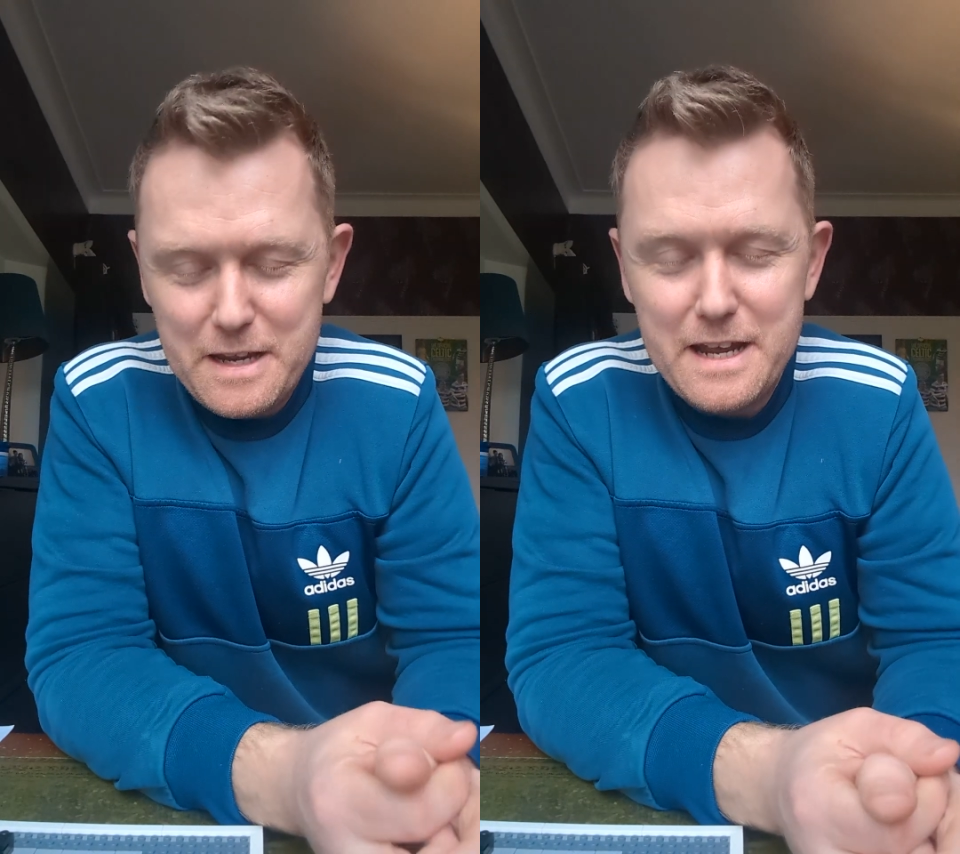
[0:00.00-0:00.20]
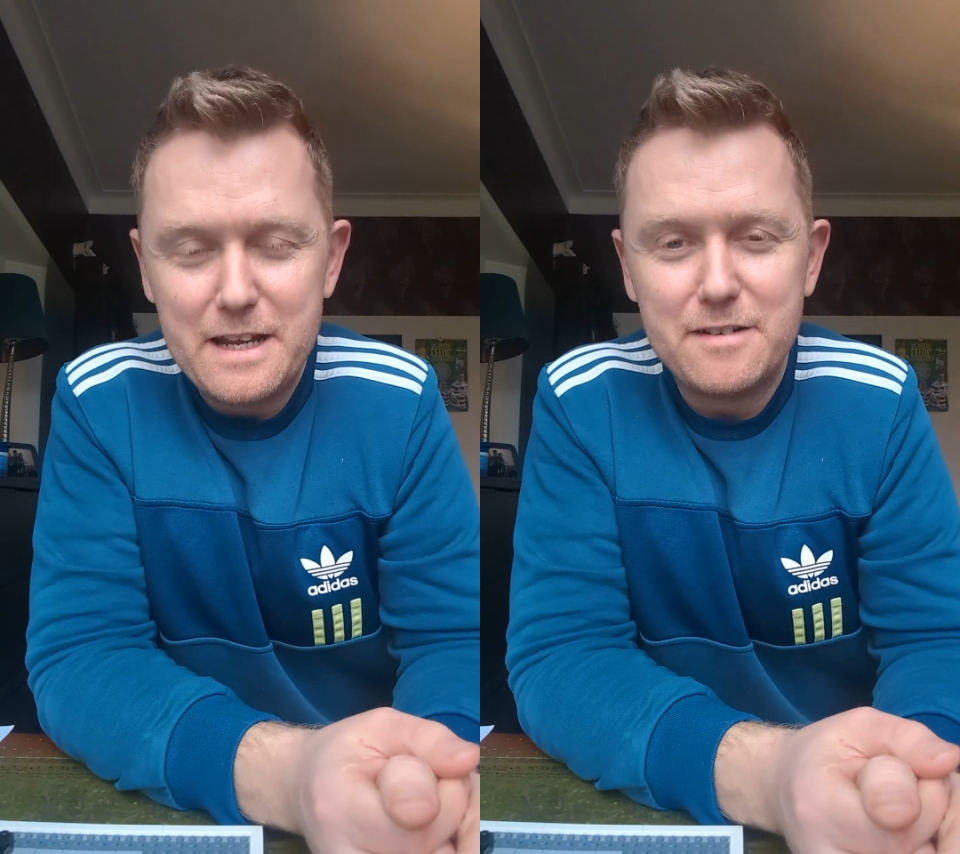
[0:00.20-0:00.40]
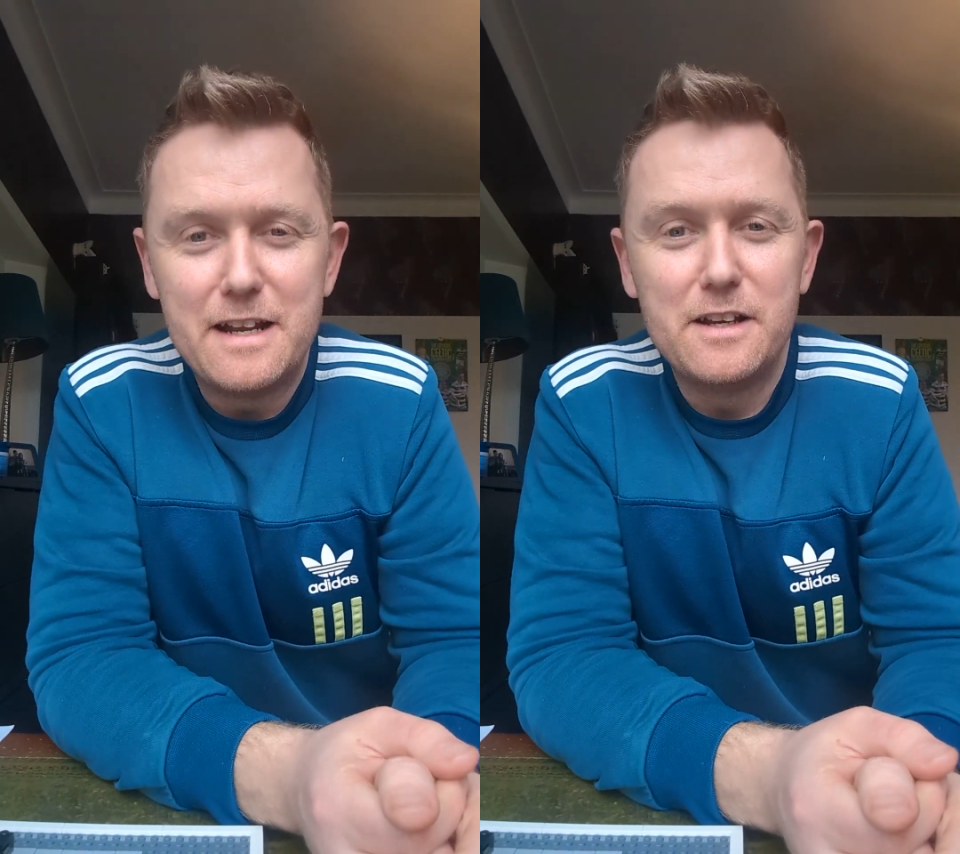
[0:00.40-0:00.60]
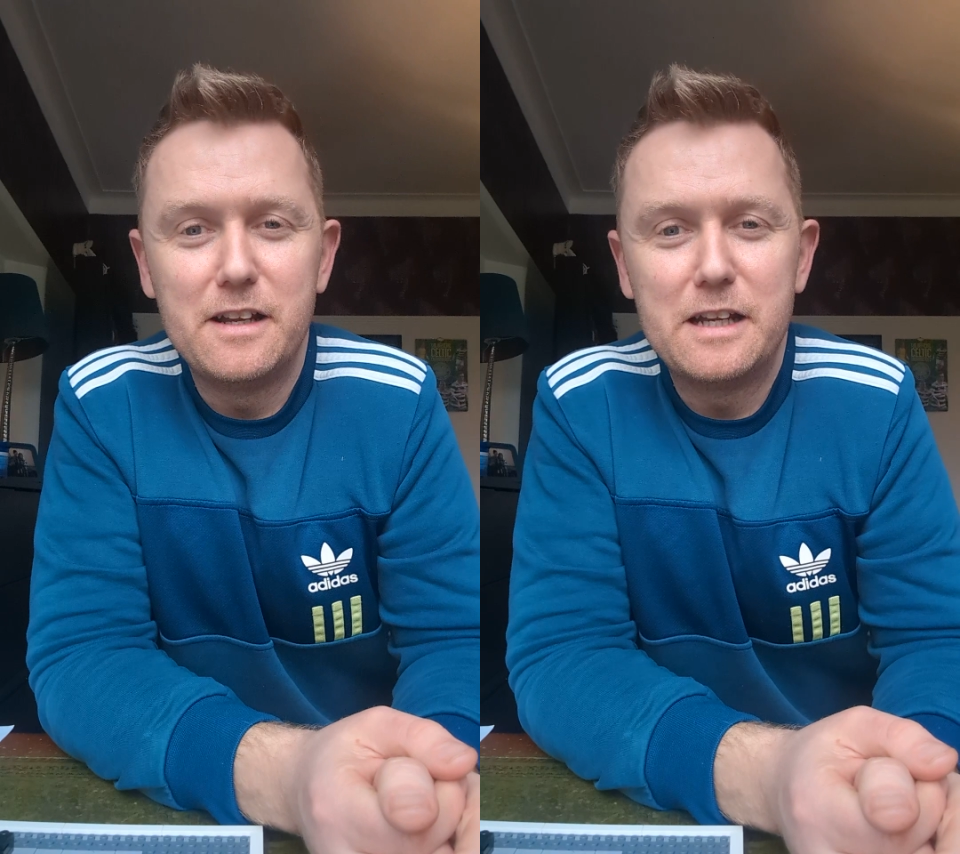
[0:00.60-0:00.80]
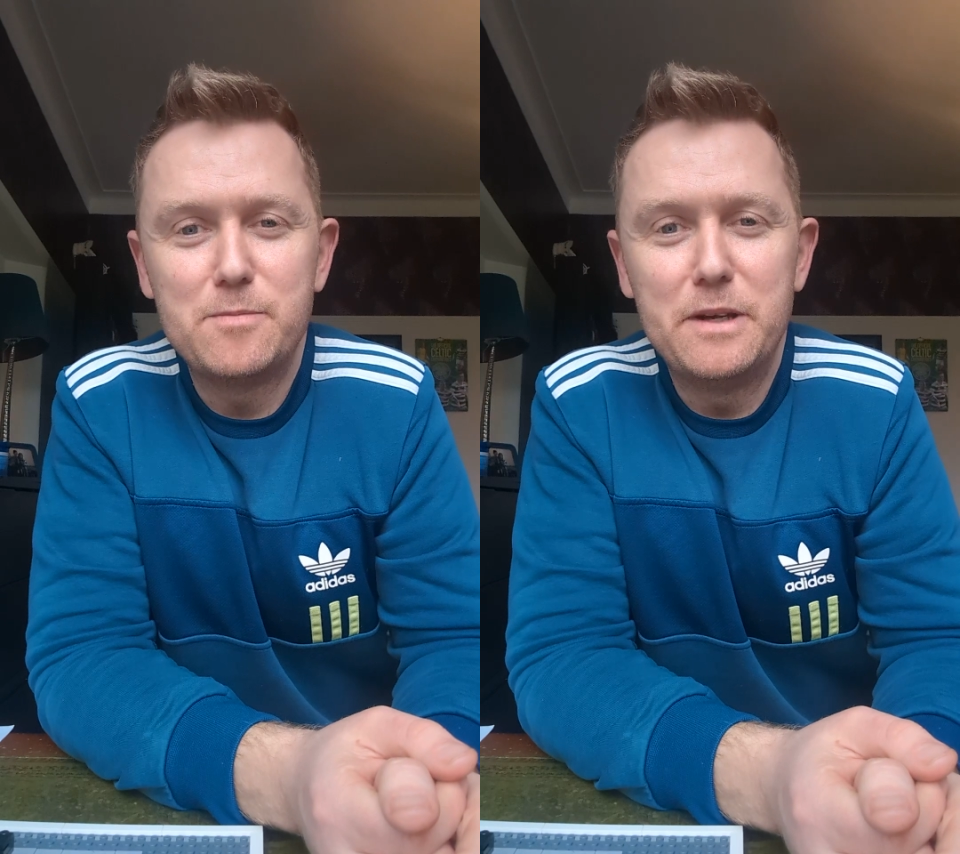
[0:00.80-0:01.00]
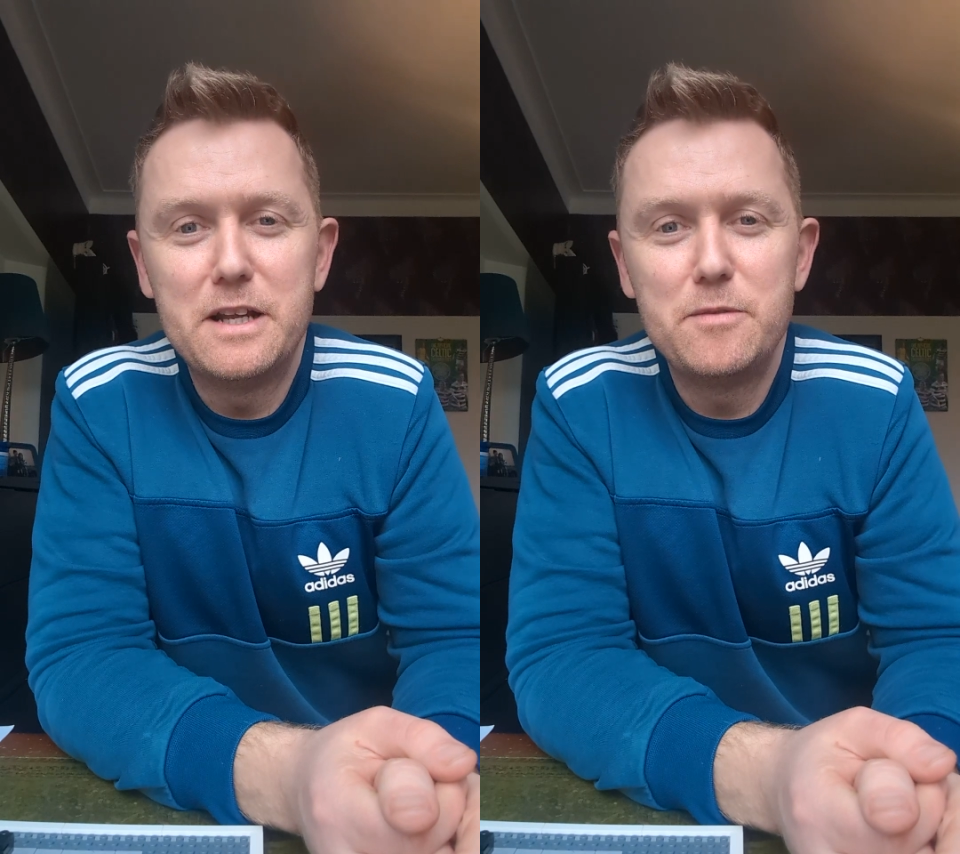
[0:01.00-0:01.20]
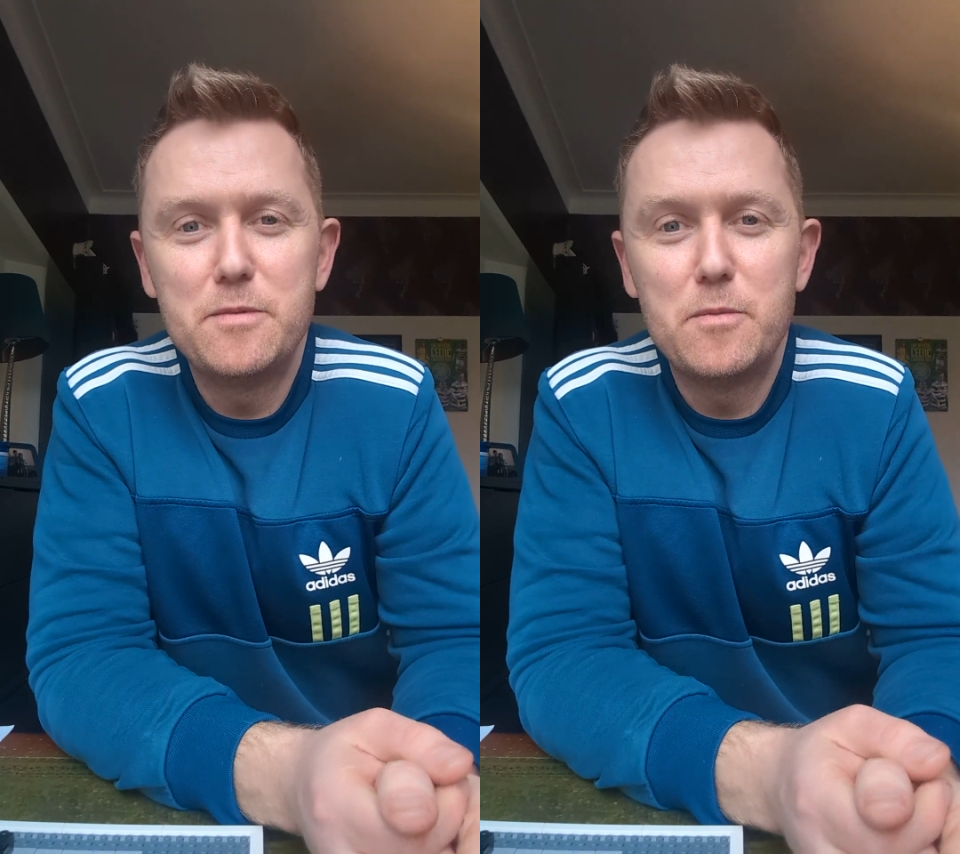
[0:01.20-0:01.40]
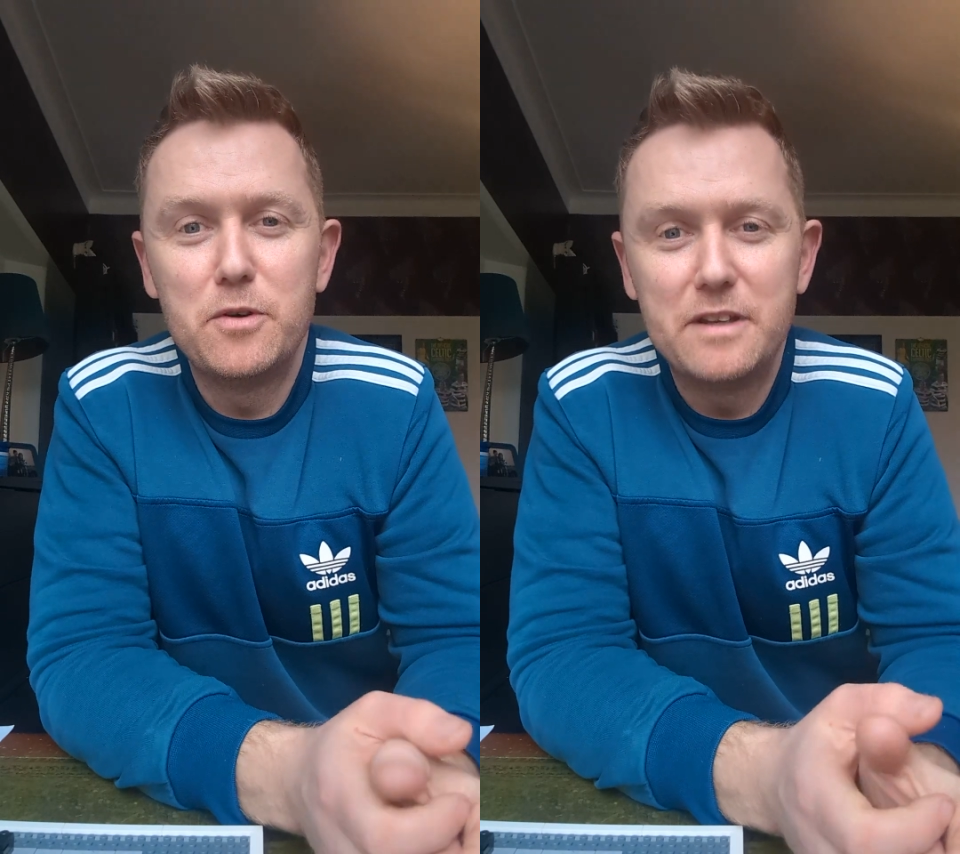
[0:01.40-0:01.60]
try and explain it a
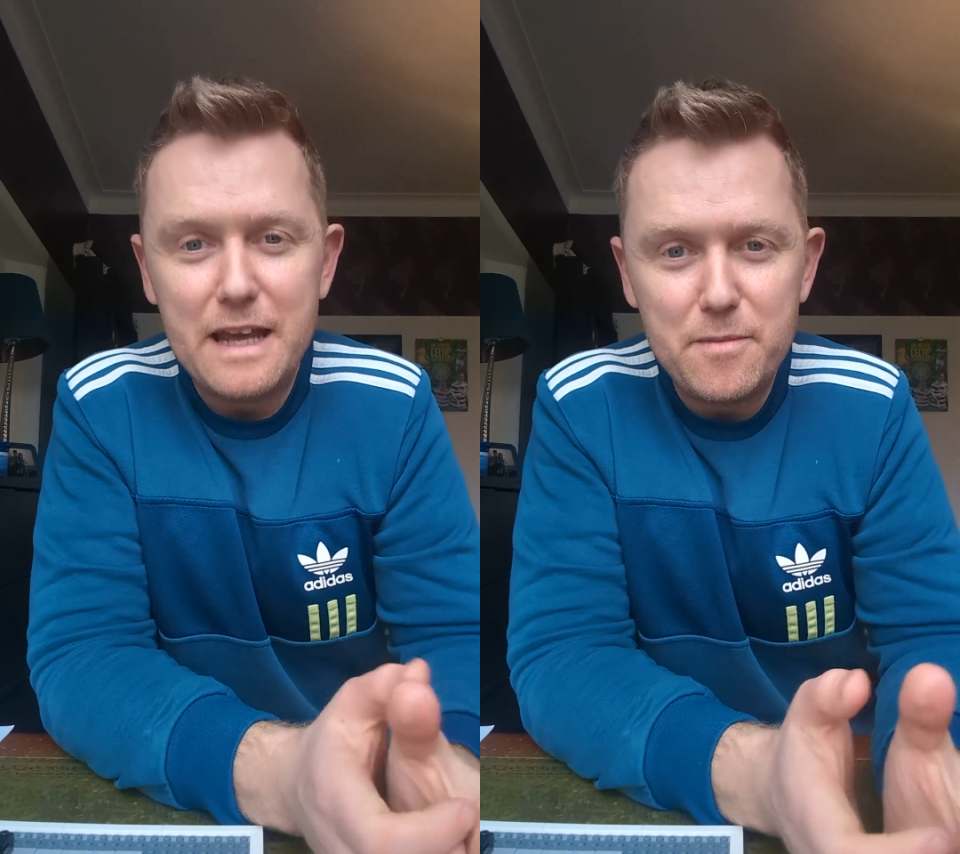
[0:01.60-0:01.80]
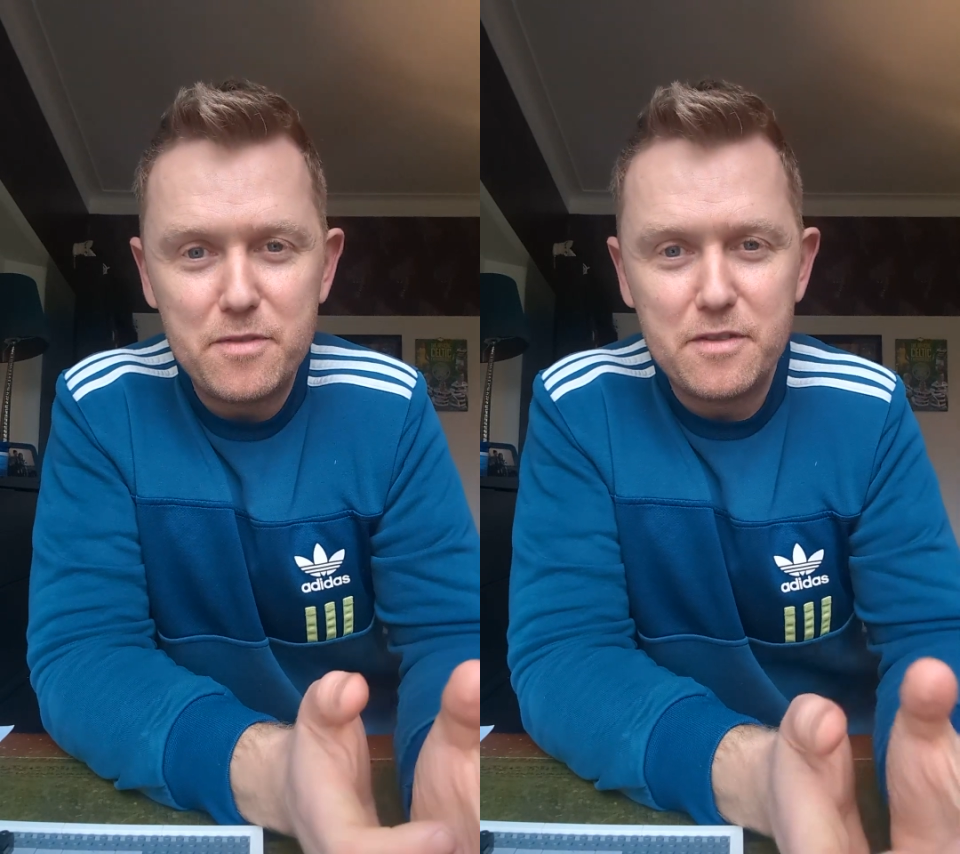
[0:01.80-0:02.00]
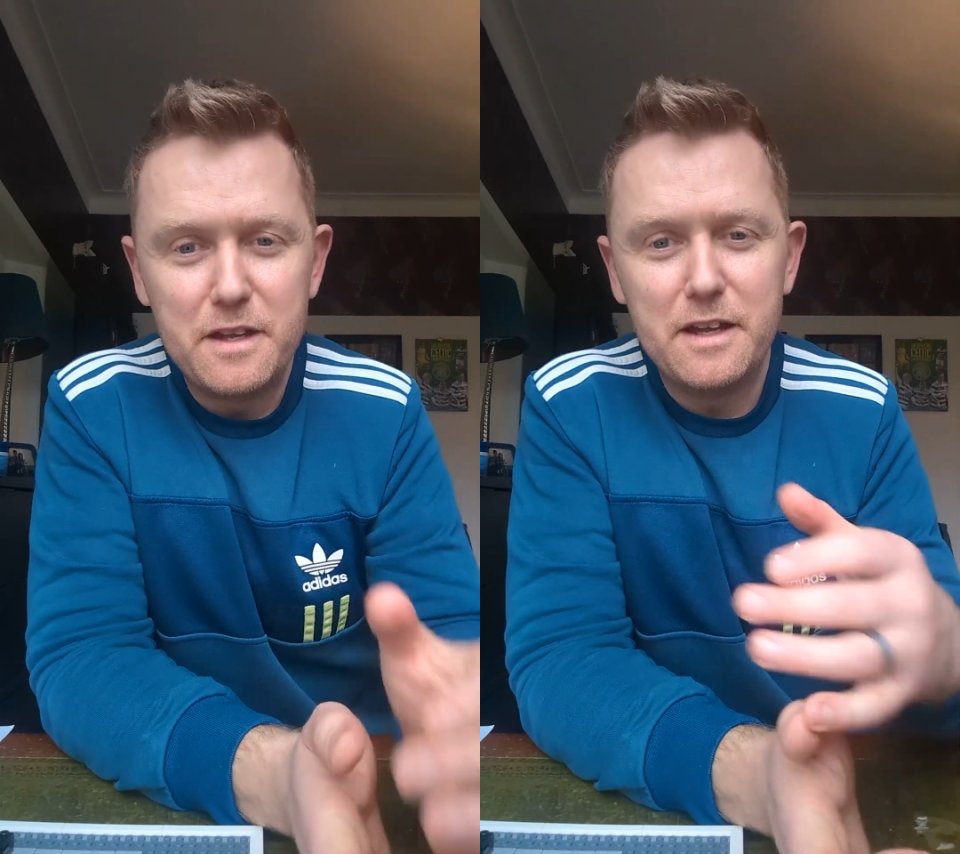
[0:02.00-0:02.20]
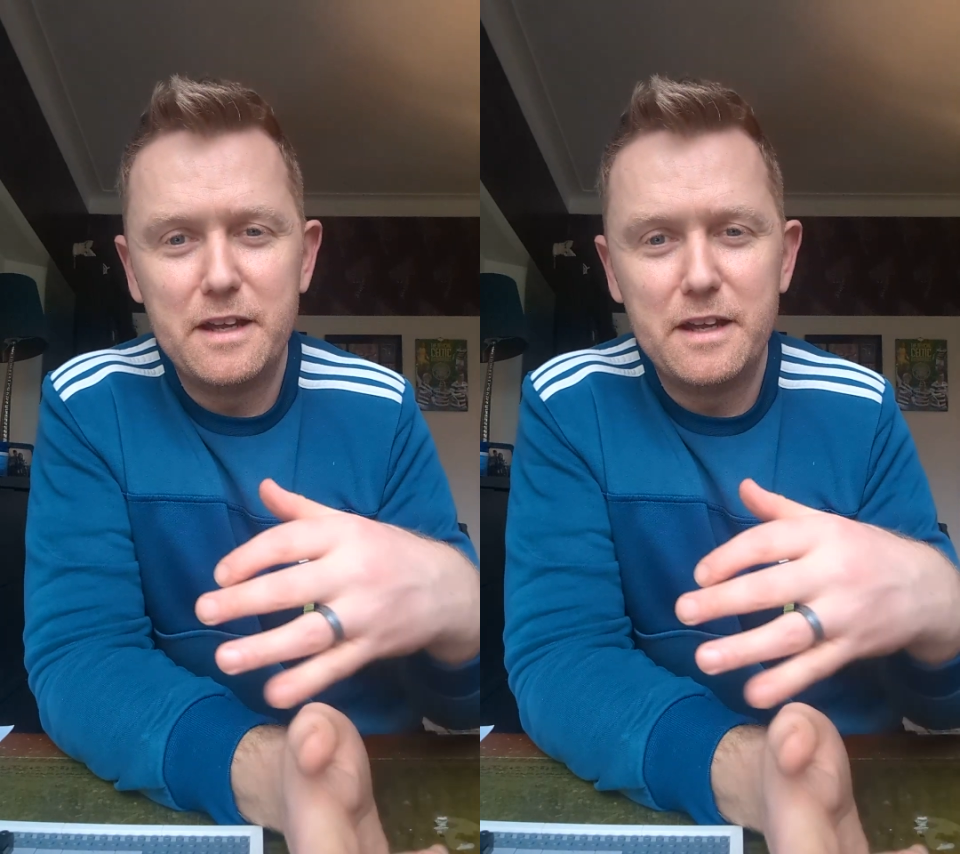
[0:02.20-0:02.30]
wee bit more depth